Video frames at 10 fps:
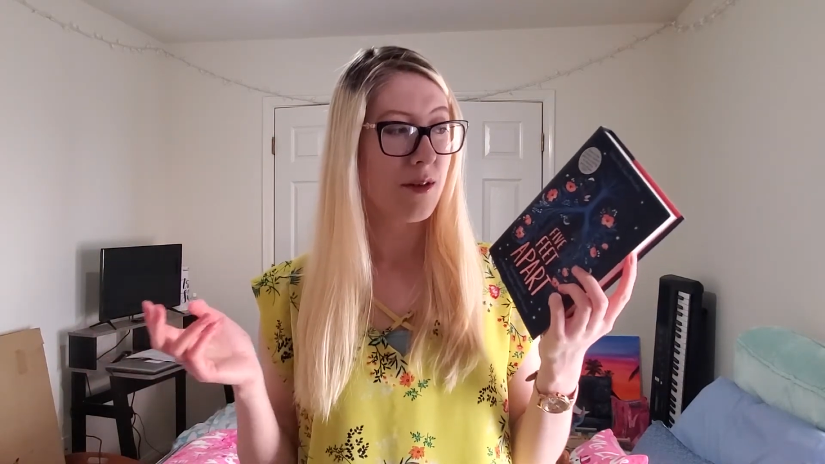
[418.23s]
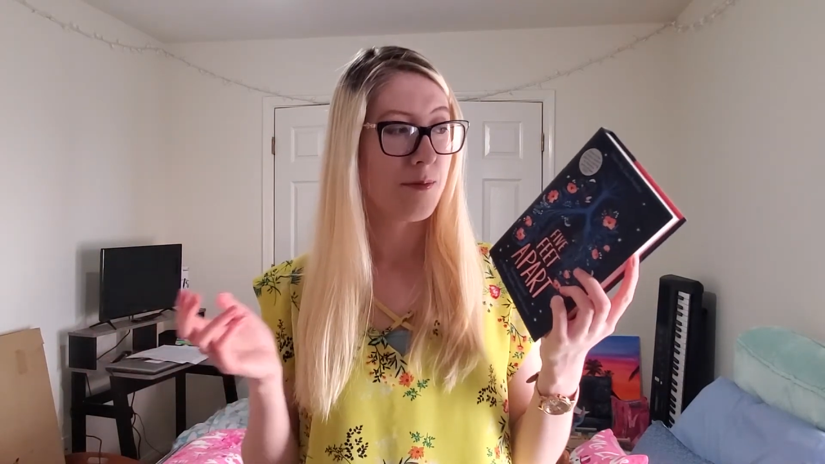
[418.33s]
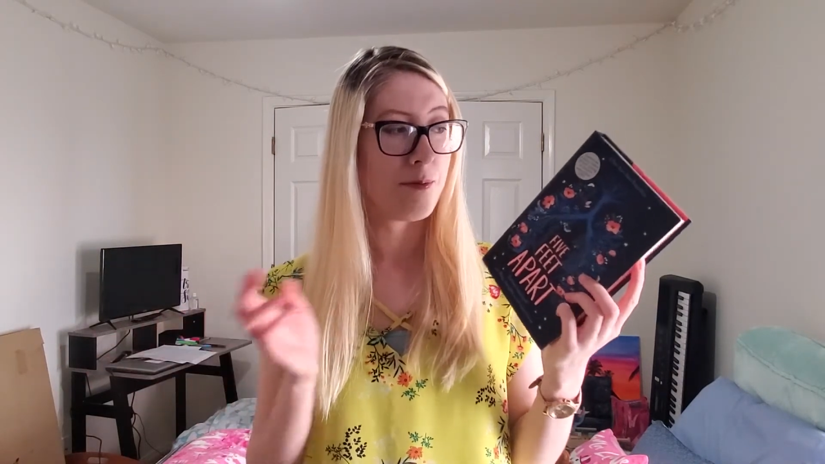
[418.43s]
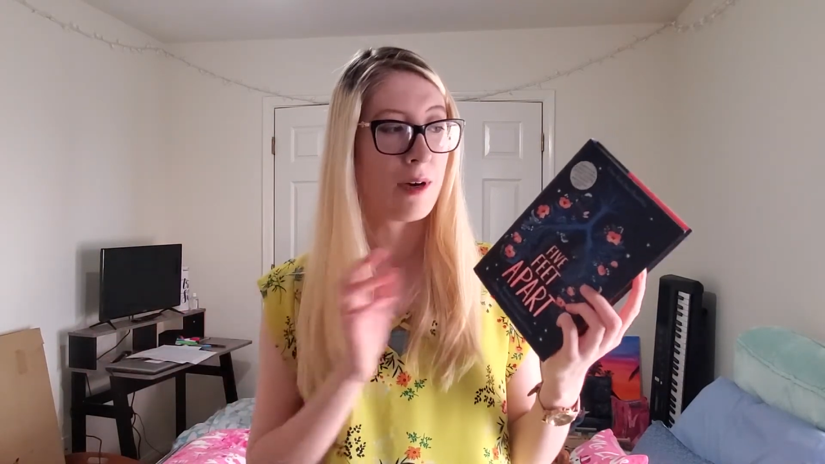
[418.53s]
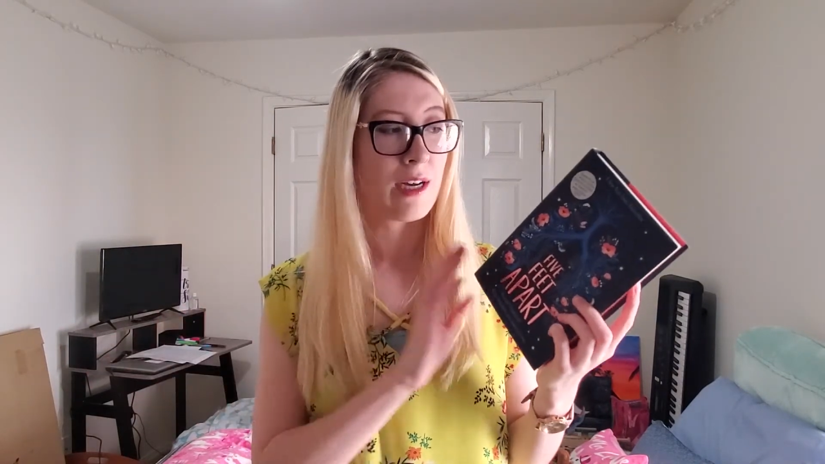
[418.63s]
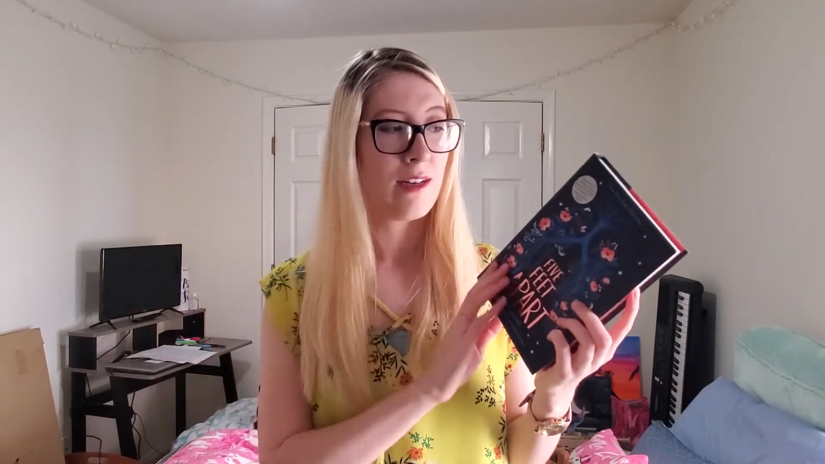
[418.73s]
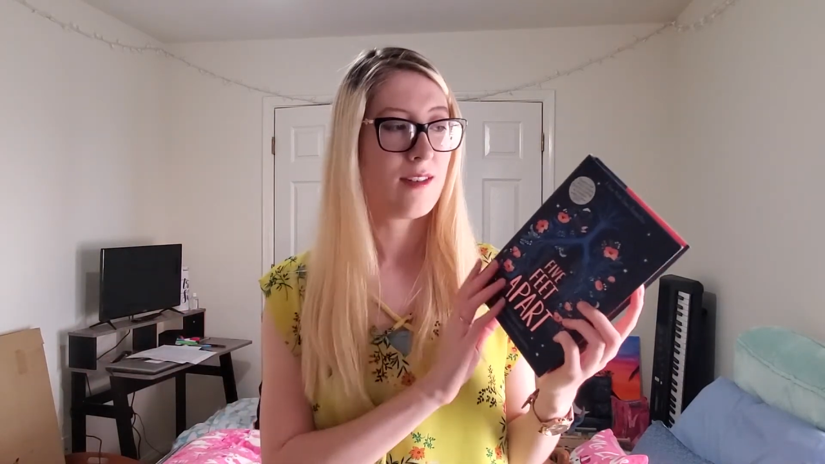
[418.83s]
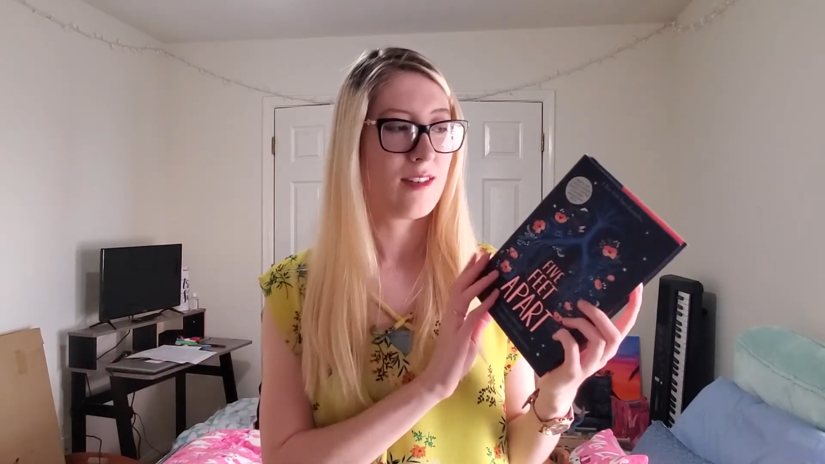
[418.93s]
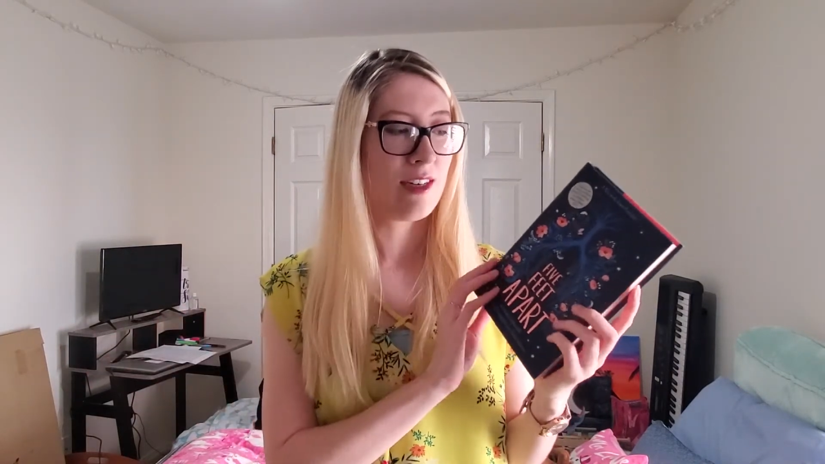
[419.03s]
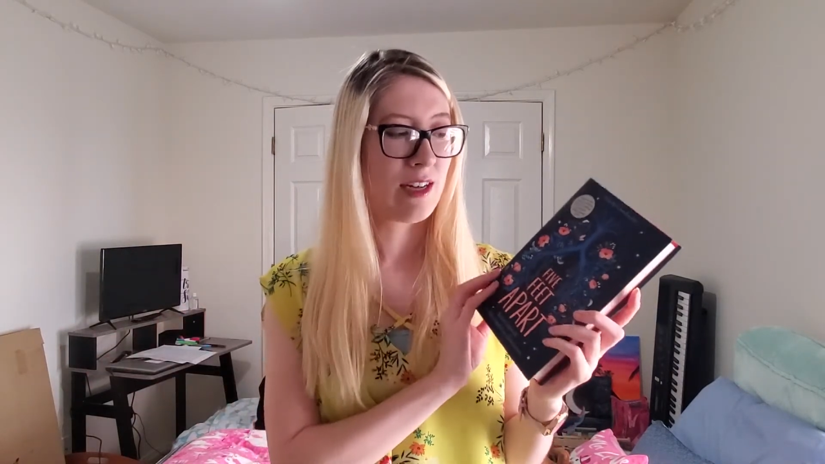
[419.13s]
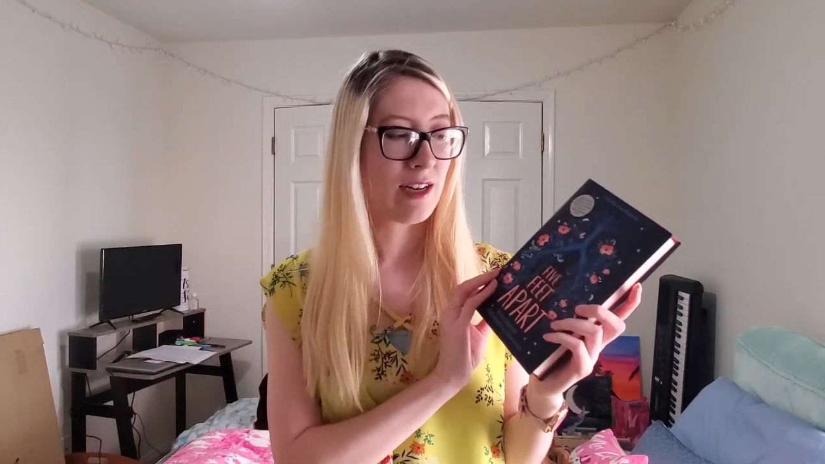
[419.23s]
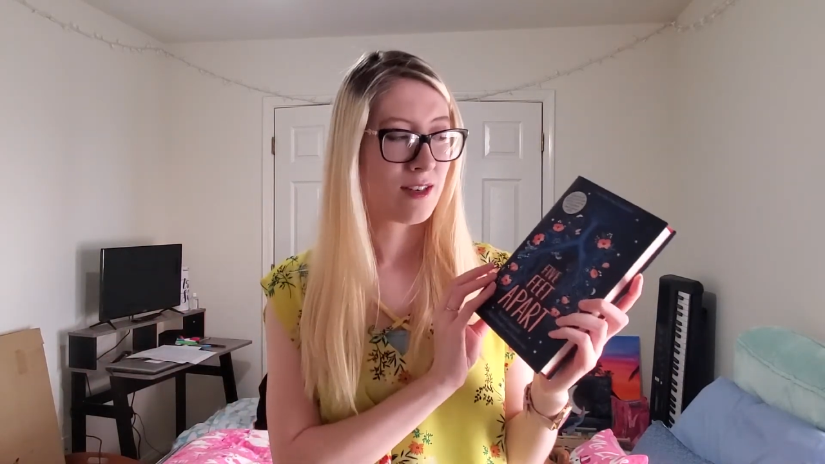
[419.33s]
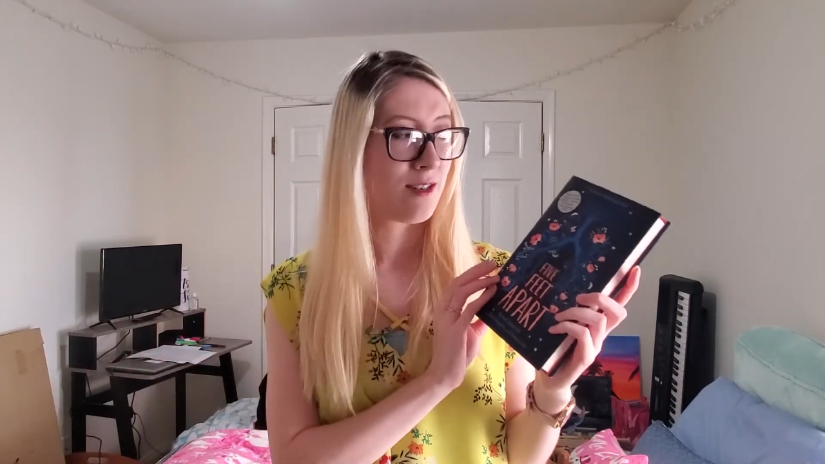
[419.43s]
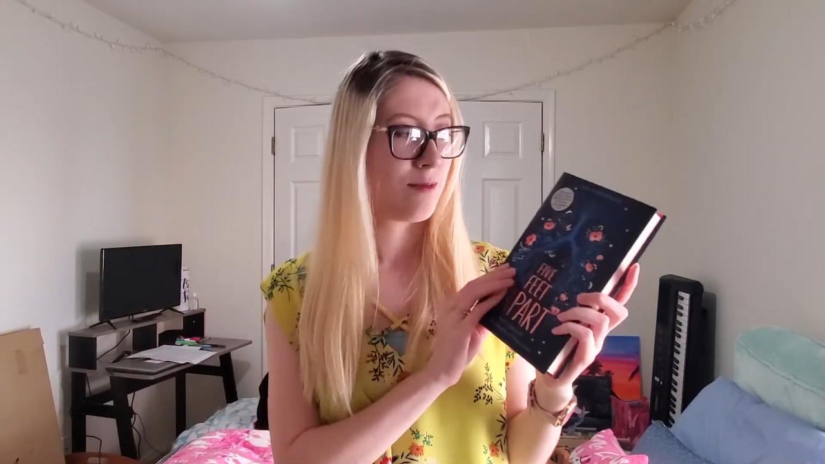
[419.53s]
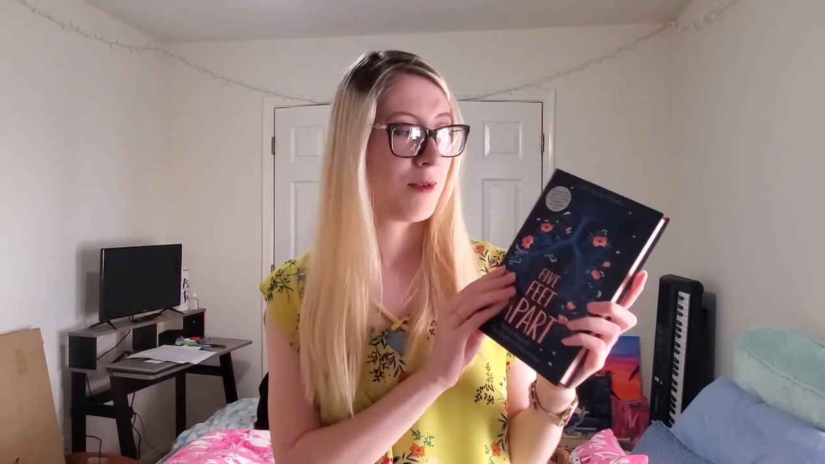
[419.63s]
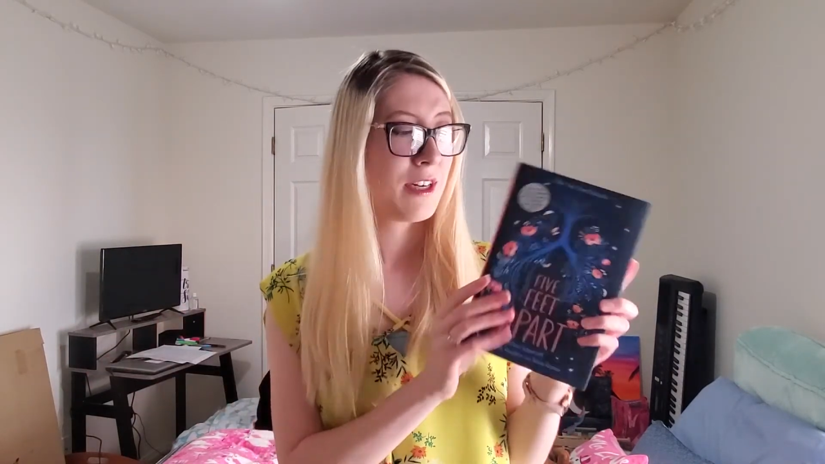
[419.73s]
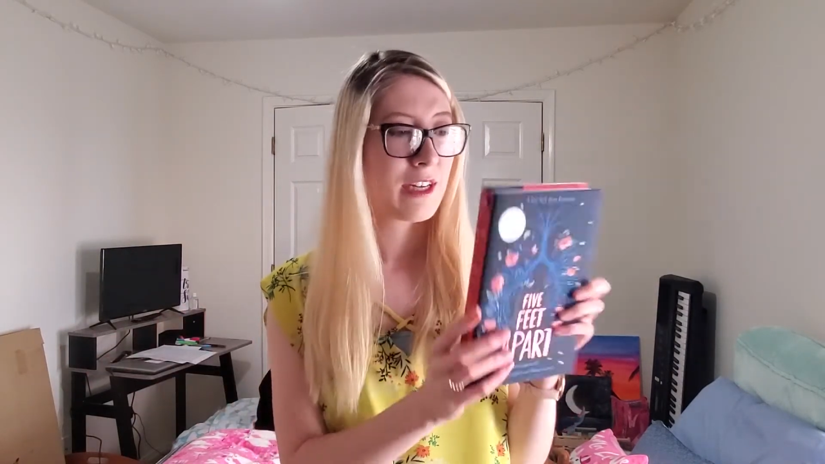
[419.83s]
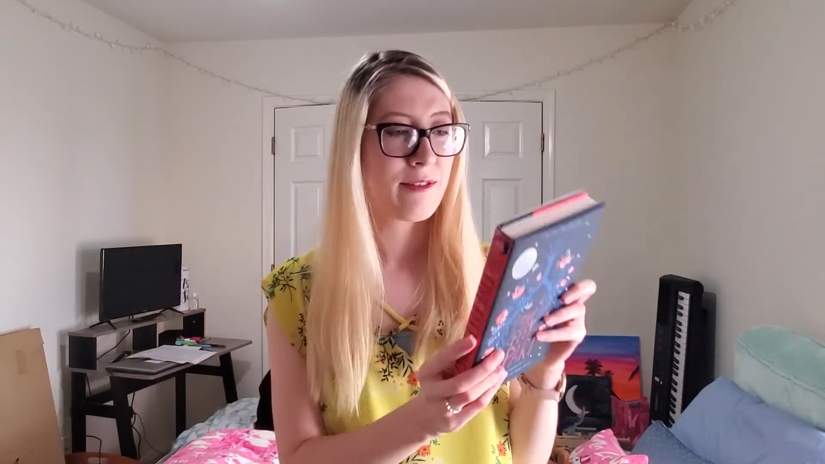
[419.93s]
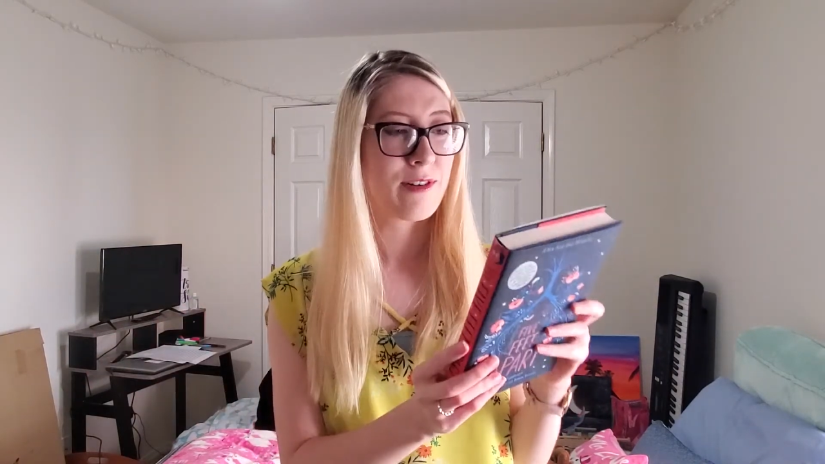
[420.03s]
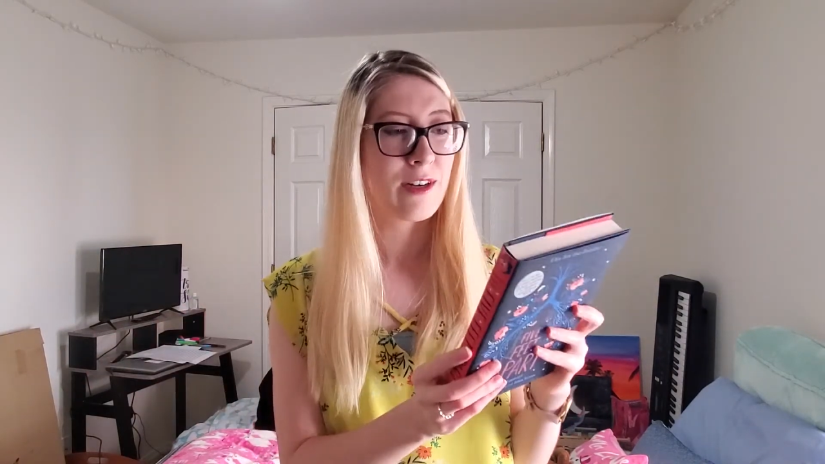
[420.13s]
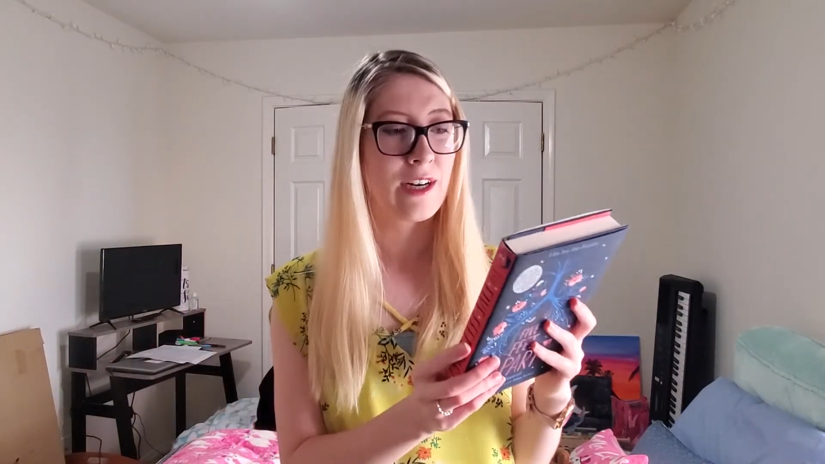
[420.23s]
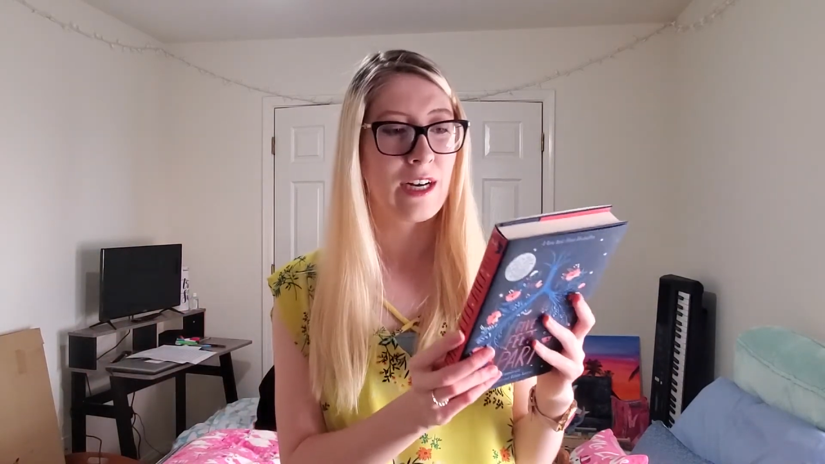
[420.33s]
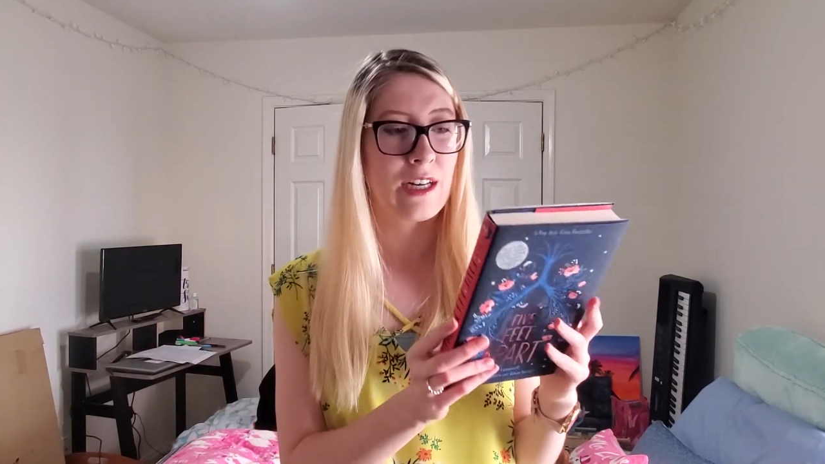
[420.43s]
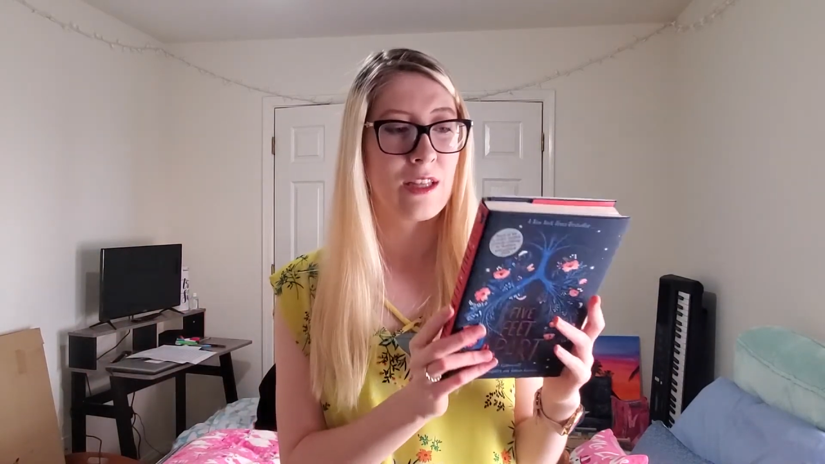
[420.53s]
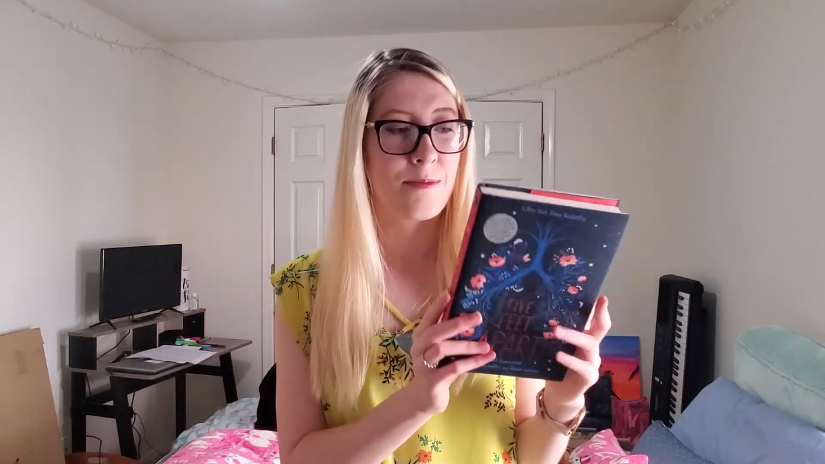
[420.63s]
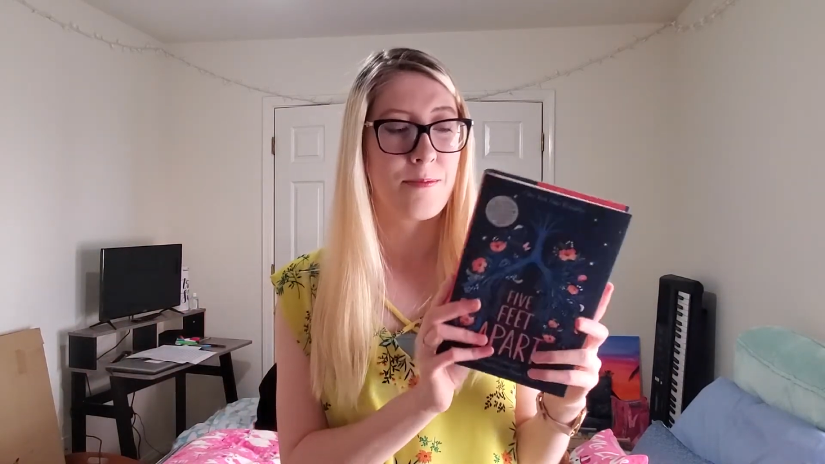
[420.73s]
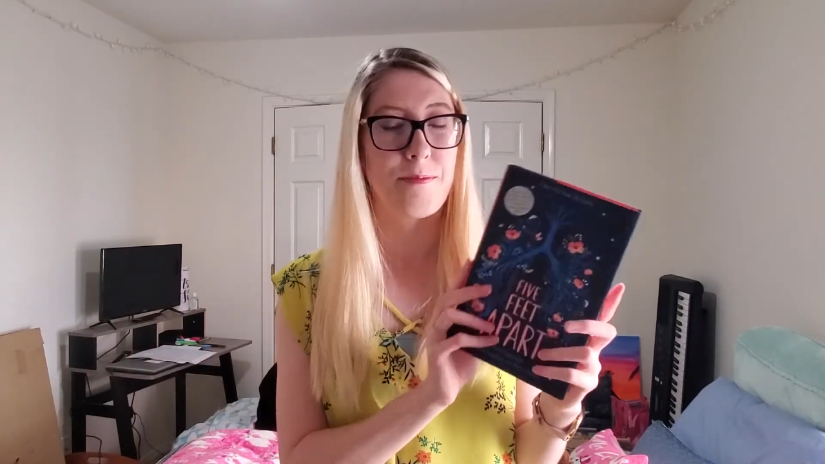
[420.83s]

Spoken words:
But it has such a pretty cover, and